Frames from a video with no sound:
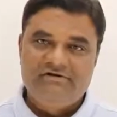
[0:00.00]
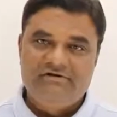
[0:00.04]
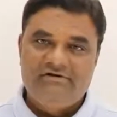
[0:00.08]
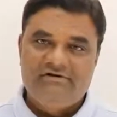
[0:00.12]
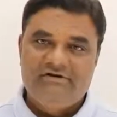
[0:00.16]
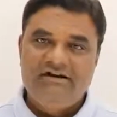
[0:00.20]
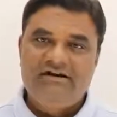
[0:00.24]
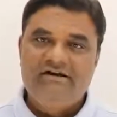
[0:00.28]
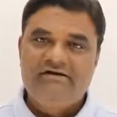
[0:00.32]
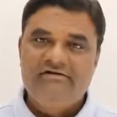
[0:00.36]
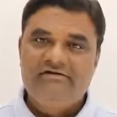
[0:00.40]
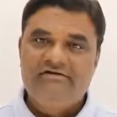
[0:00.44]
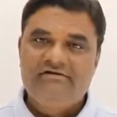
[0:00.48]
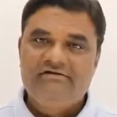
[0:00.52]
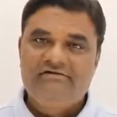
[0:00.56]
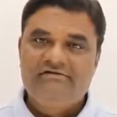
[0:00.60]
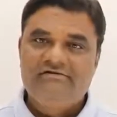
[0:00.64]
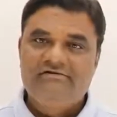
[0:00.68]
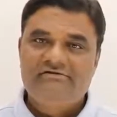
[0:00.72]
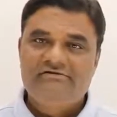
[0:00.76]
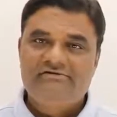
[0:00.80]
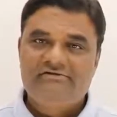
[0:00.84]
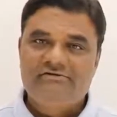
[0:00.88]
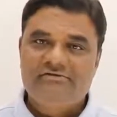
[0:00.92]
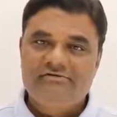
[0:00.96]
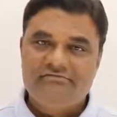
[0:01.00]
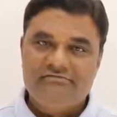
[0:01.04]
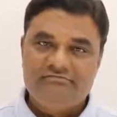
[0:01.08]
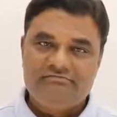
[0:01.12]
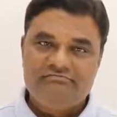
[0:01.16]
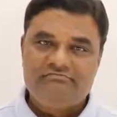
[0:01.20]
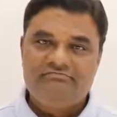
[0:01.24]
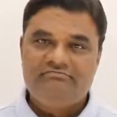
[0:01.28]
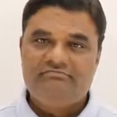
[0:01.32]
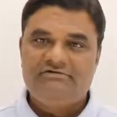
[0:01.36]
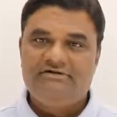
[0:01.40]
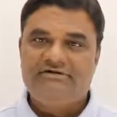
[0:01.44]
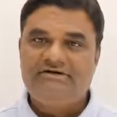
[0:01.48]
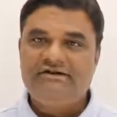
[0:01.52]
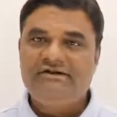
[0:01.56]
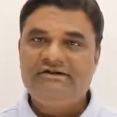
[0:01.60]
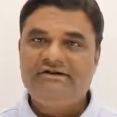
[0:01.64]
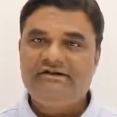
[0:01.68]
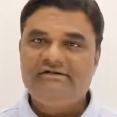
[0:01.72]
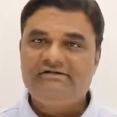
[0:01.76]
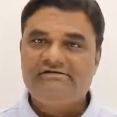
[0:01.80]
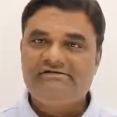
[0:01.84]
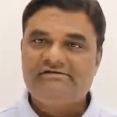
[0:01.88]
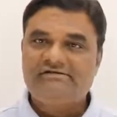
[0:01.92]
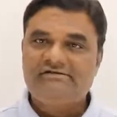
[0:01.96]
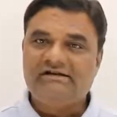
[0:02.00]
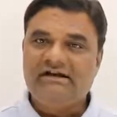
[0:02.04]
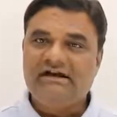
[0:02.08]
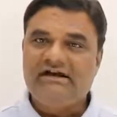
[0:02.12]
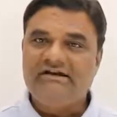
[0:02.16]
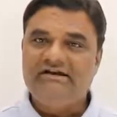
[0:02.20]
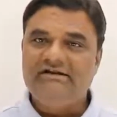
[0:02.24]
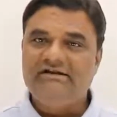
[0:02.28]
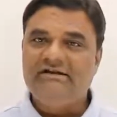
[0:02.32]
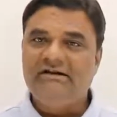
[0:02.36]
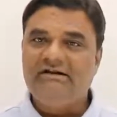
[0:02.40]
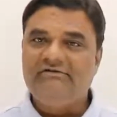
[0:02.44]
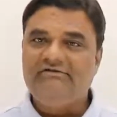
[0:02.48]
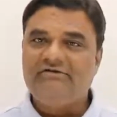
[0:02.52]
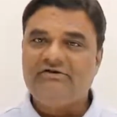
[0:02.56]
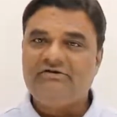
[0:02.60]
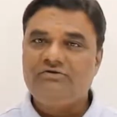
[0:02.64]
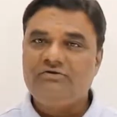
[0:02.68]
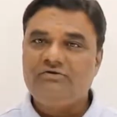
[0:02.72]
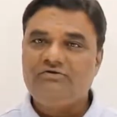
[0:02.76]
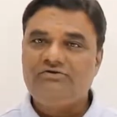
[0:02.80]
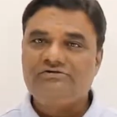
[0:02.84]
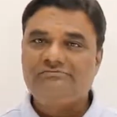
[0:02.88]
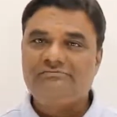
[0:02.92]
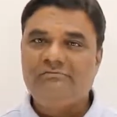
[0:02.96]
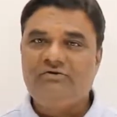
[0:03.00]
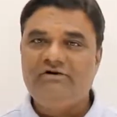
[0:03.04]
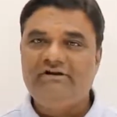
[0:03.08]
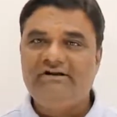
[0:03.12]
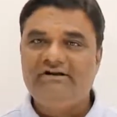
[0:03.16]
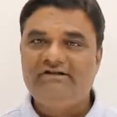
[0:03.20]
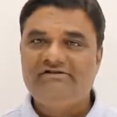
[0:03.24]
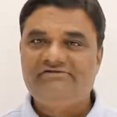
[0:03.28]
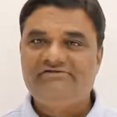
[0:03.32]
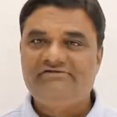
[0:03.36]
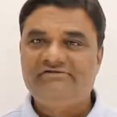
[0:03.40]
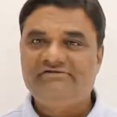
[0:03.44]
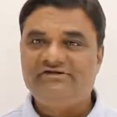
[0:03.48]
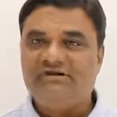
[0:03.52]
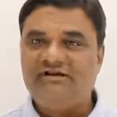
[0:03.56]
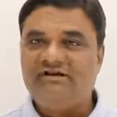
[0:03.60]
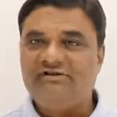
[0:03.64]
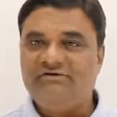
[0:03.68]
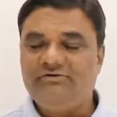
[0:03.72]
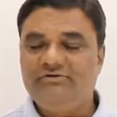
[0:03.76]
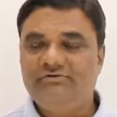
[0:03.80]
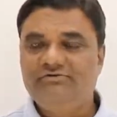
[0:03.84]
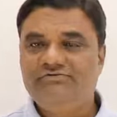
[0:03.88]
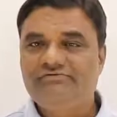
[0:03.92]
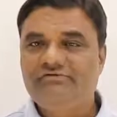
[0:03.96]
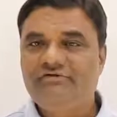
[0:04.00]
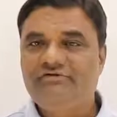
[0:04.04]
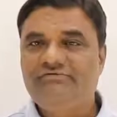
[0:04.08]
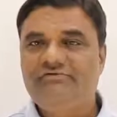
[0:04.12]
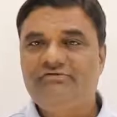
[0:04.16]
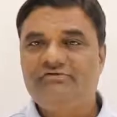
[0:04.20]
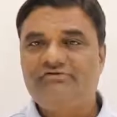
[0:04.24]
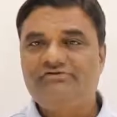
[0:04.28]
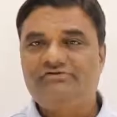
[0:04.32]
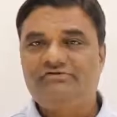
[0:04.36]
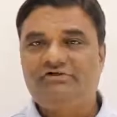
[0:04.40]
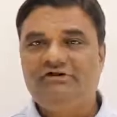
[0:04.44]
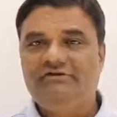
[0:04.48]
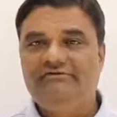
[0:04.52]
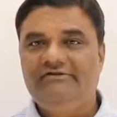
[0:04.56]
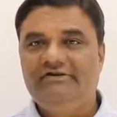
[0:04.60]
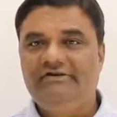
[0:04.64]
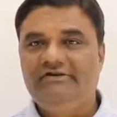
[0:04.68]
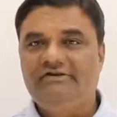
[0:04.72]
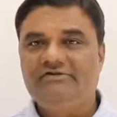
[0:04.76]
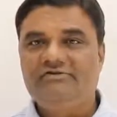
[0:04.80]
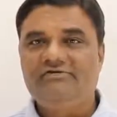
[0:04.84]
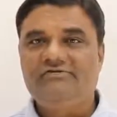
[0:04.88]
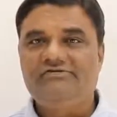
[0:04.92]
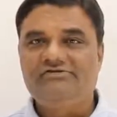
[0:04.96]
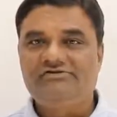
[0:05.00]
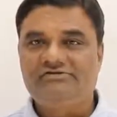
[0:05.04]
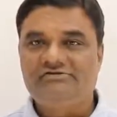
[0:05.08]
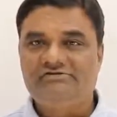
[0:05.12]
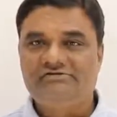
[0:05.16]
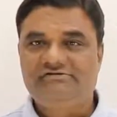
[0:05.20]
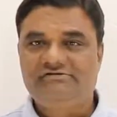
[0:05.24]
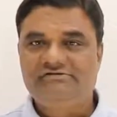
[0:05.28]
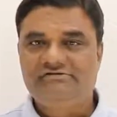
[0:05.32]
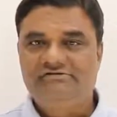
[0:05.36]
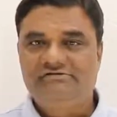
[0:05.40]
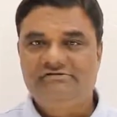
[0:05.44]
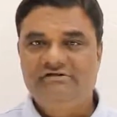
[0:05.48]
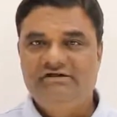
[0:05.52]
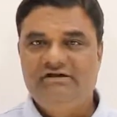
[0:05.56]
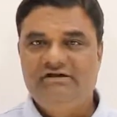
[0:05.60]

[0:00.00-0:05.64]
Right? So the thing is, I will cover those points which are useful for solving the questions.